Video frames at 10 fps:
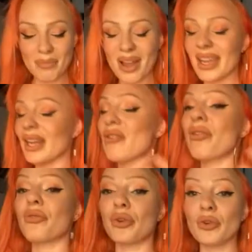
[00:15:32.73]
getting
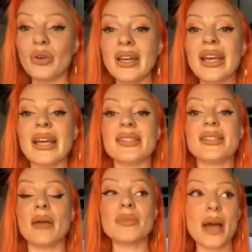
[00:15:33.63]
through, it
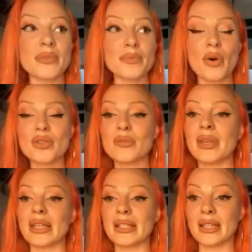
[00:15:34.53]
sometimes pulls
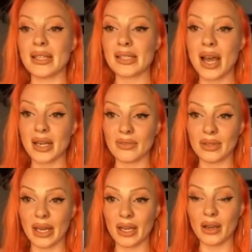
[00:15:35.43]
me into this kind of
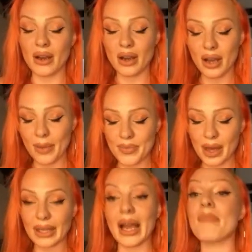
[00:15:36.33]
like,
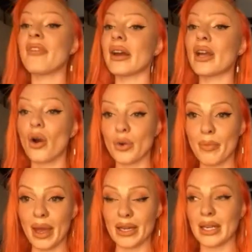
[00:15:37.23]
I'm very
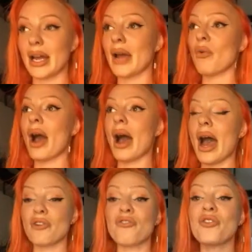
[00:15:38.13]
codependent.
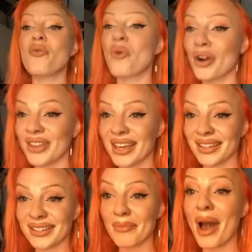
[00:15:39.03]
I don't feel worthy
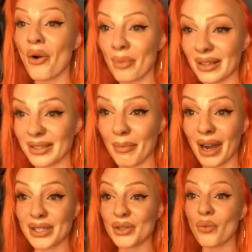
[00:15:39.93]
unless I'm helping
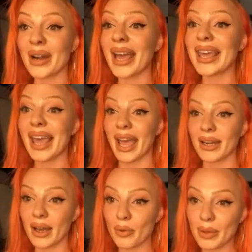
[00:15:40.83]
somebody. So when I can't
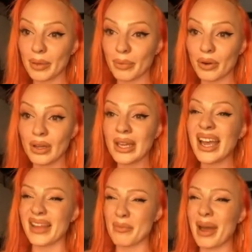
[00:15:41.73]
help people,
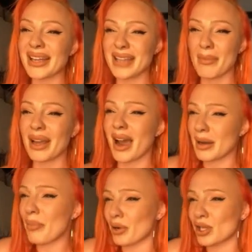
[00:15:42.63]
and the pandemic kind
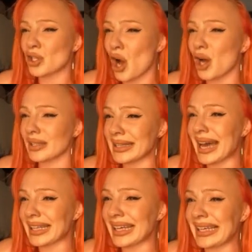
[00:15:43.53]
of put us all in
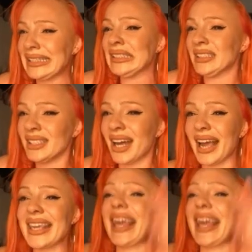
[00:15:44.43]
that, like, right, I